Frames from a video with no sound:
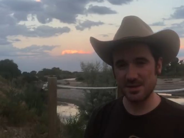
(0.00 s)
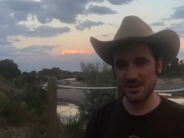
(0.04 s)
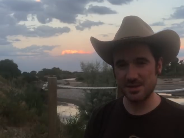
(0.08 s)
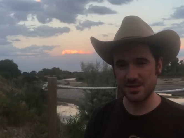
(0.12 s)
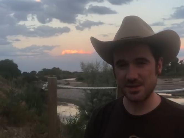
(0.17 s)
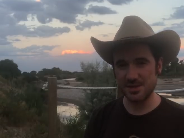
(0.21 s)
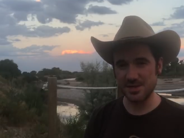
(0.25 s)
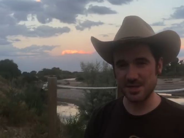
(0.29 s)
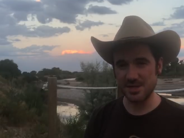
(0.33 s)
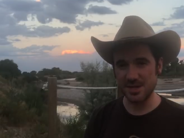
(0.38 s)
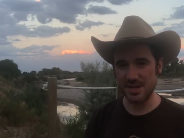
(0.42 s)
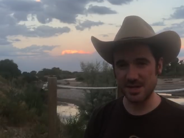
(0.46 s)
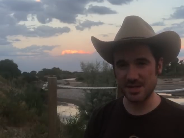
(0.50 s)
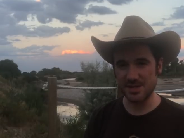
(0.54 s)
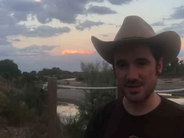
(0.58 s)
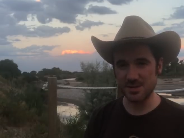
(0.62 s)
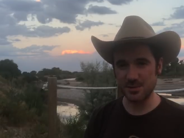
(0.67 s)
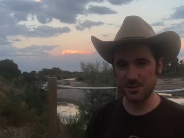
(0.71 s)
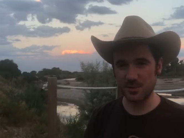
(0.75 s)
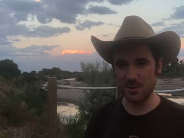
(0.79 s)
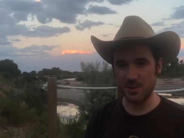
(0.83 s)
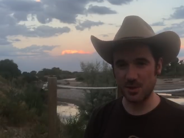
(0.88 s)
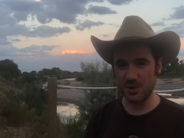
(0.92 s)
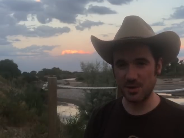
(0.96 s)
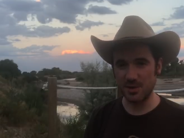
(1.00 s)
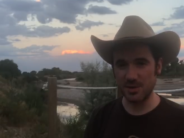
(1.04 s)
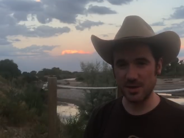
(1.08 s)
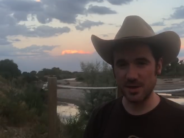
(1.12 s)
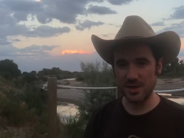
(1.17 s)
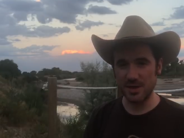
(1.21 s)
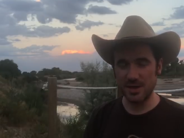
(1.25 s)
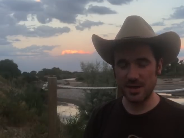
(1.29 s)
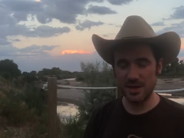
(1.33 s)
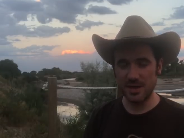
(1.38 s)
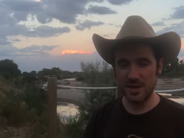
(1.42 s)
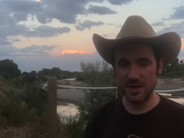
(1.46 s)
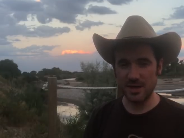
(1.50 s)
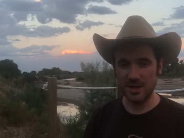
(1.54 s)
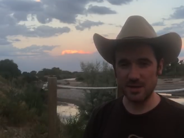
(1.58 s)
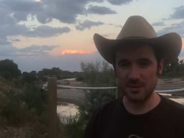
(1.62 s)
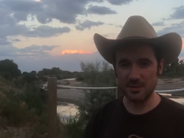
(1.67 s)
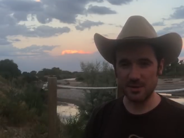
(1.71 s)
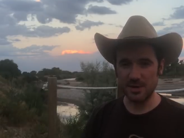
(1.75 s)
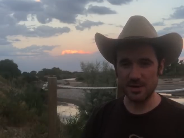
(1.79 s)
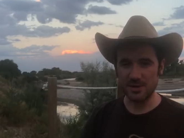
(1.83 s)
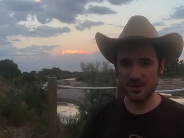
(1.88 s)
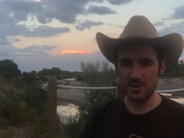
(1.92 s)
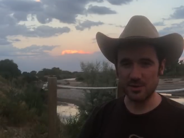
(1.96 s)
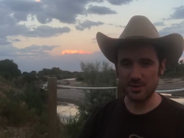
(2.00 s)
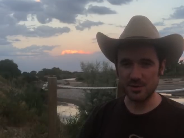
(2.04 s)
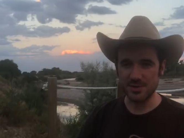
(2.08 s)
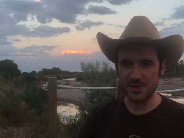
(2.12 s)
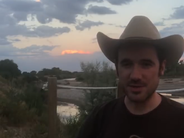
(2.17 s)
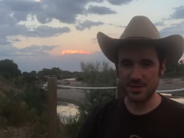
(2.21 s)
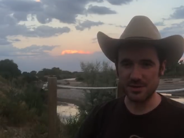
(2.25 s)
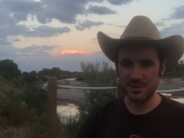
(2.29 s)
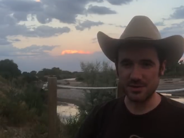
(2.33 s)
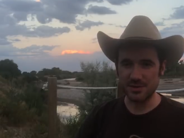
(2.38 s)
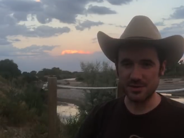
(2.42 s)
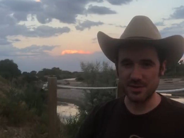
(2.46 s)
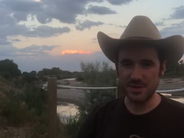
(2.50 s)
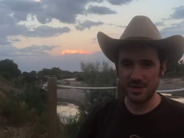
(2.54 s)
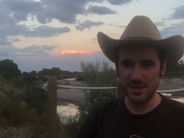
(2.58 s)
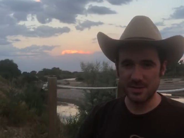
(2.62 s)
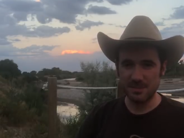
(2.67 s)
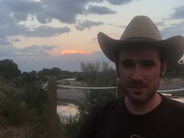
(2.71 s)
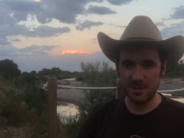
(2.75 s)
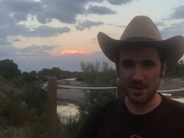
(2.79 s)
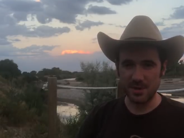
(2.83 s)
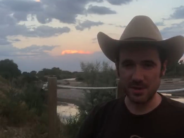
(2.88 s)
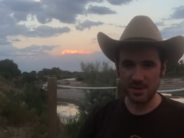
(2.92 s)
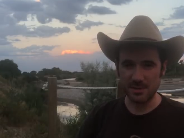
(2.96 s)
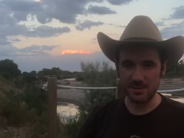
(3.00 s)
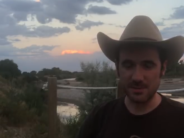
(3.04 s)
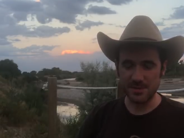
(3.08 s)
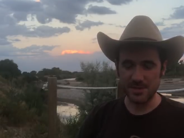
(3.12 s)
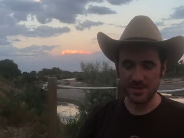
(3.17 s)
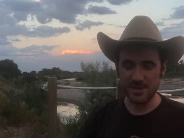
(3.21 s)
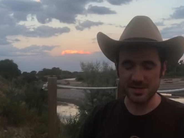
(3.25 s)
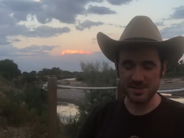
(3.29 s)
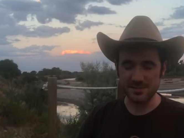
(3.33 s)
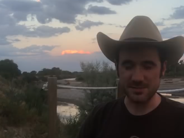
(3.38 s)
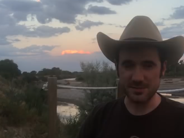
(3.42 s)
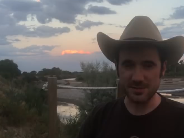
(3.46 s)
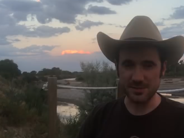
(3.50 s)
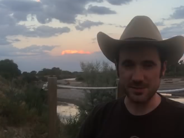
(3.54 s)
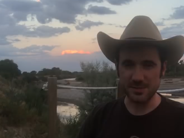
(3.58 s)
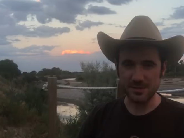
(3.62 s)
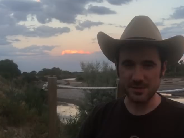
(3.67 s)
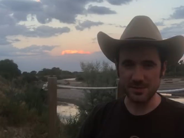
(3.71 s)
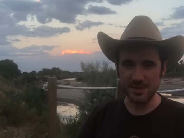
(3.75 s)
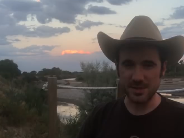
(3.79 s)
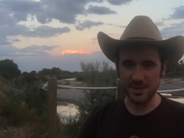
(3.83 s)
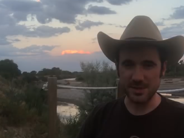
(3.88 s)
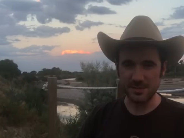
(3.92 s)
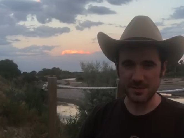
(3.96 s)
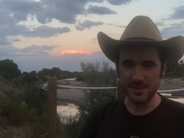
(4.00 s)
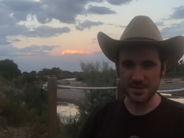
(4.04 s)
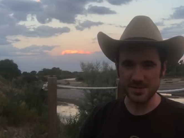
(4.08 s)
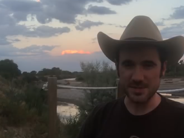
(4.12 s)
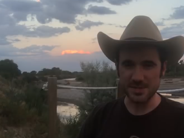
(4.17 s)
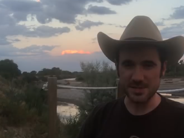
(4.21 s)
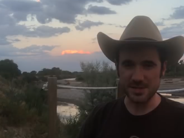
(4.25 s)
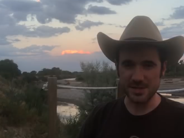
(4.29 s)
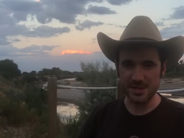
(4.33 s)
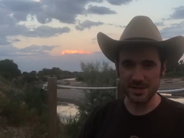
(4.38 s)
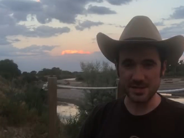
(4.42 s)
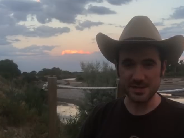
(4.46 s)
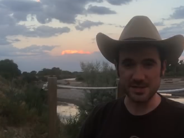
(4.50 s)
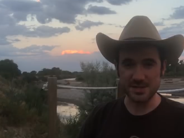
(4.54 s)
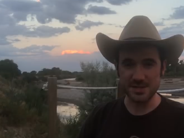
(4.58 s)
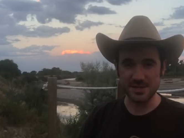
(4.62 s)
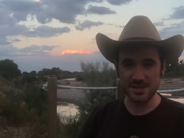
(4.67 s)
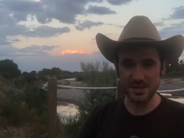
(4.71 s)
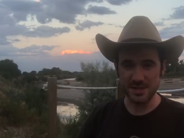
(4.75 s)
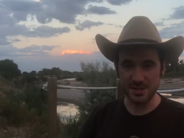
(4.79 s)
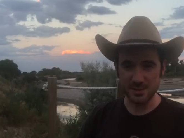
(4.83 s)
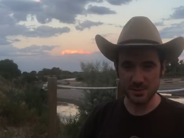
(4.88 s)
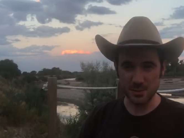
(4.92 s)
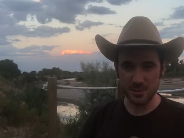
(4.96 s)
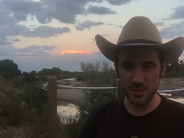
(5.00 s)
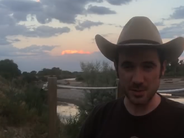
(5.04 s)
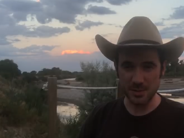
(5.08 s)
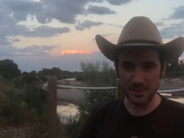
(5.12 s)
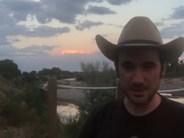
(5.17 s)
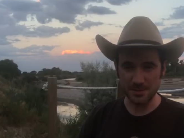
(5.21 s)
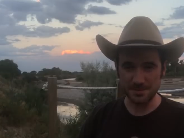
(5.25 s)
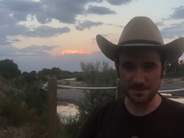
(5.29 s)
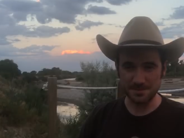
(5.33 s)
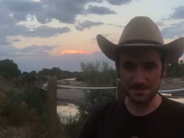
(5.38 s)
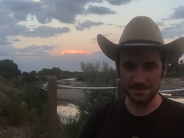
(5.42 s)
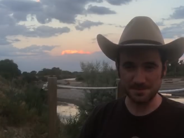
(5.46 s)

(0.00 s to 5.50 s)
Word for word: just as the wall around Osgardr partly protects them from their enemies, the giants, as well.